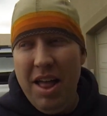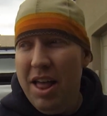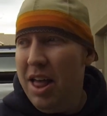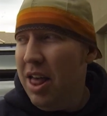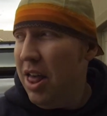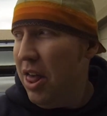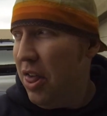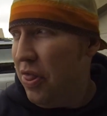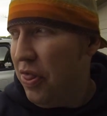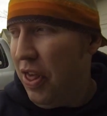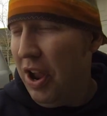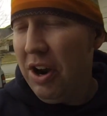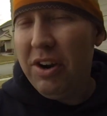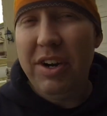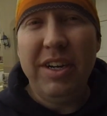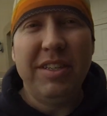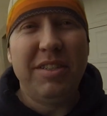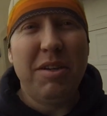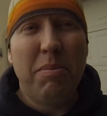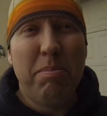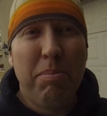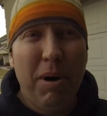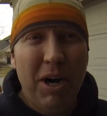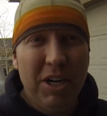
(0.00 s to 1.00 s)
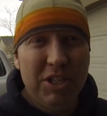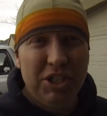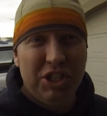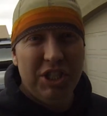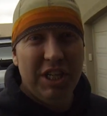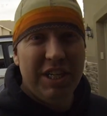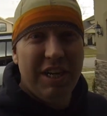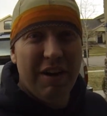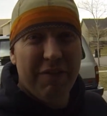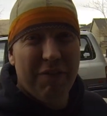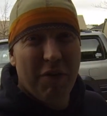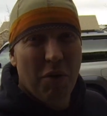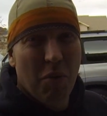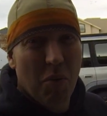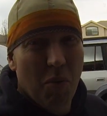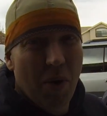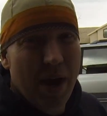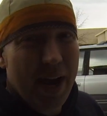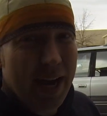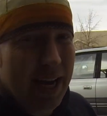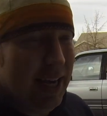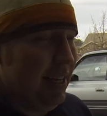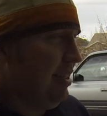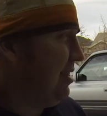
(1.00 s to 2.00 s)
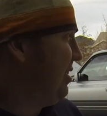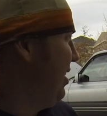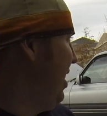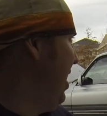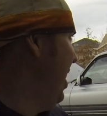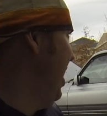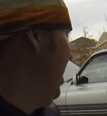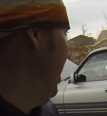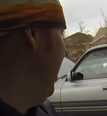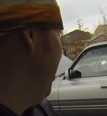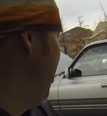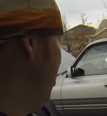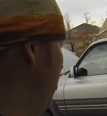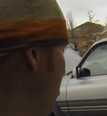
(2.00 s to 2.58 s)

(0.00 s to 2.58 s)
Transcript: There is a bunch of different ways, and when